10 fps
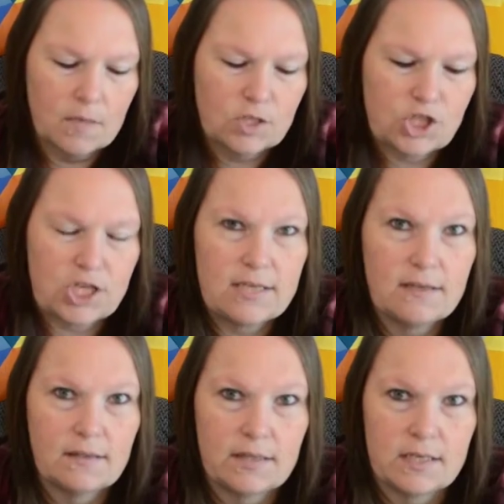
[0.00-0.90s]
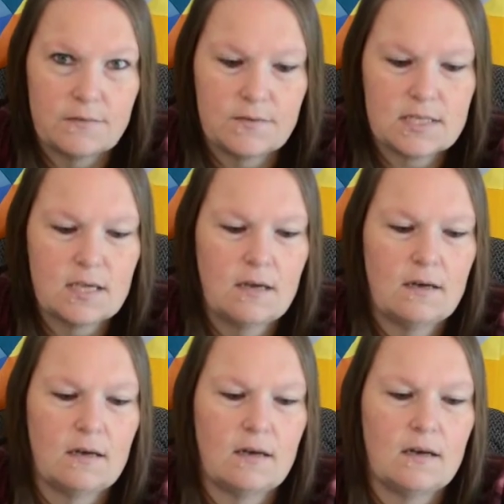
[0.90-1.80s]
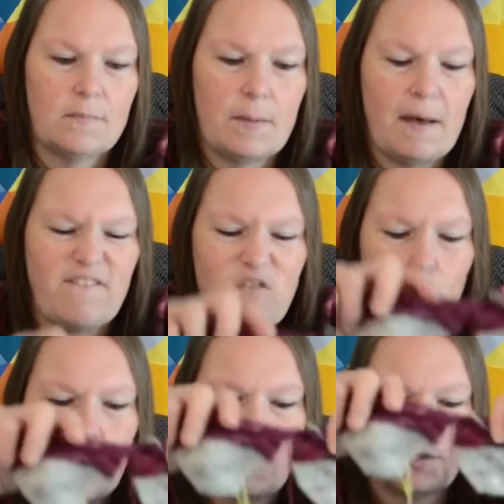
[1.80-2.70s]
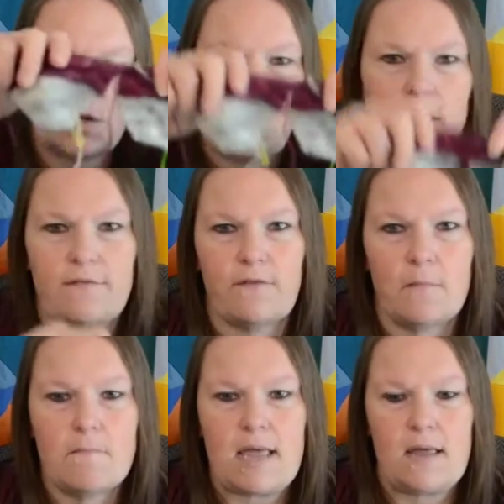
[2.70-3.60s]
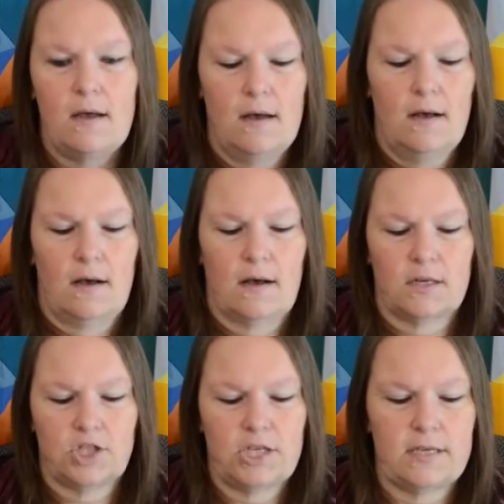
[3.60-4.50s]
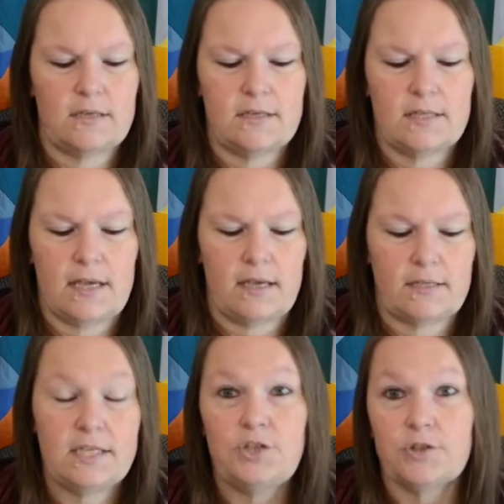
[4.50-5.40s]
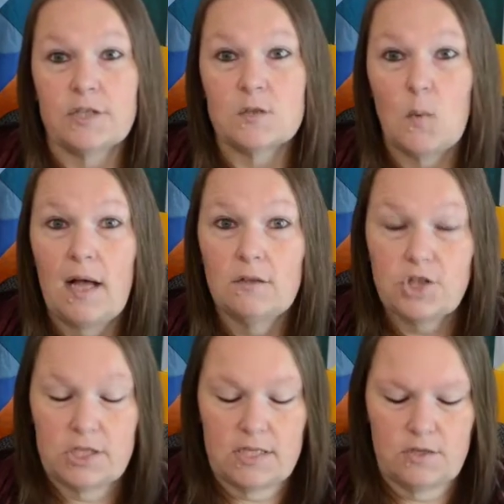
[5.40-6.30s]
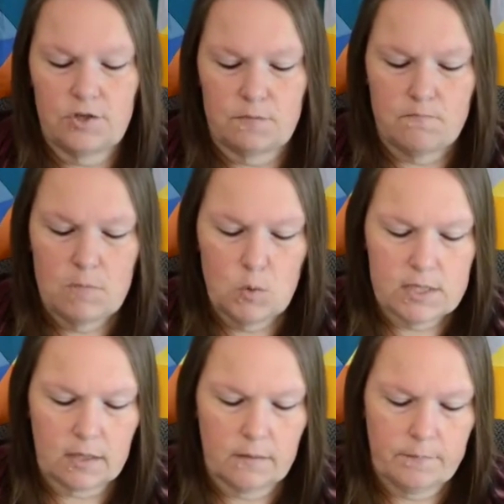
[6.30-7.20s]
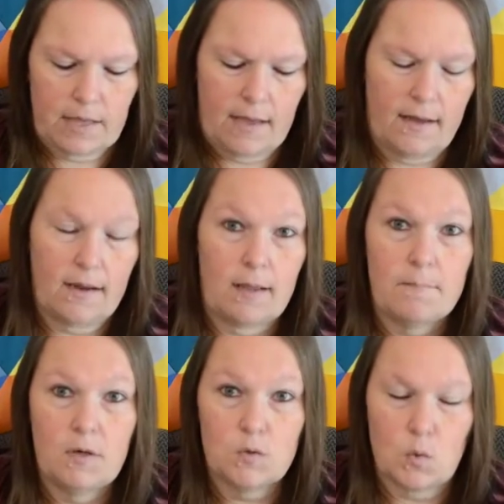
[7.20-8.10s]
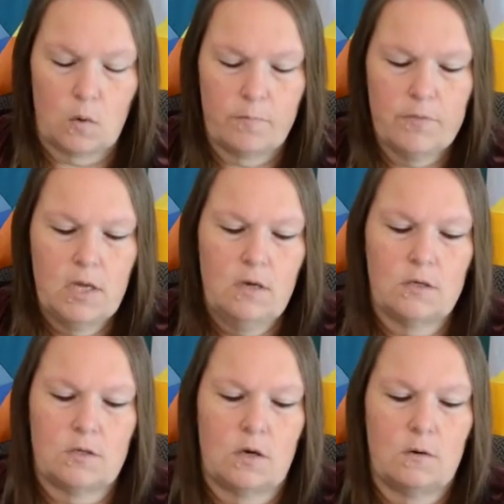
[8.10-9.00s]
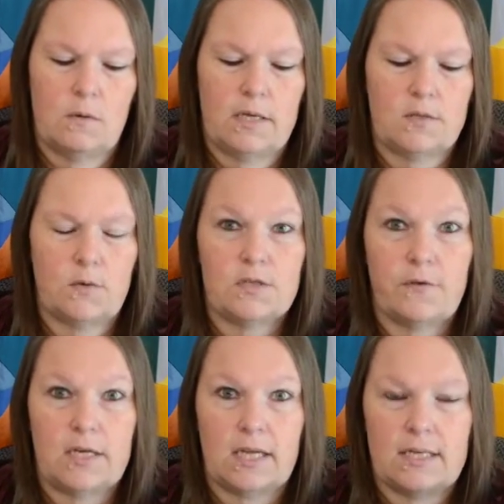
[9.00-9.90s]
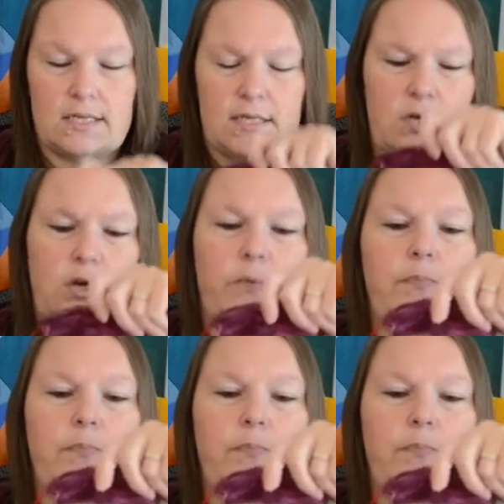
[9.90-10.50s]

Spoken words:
She lives about 4 hours away from me. She is a teacher as well. She teaches music at a middle school, so it's always fun to get to see her.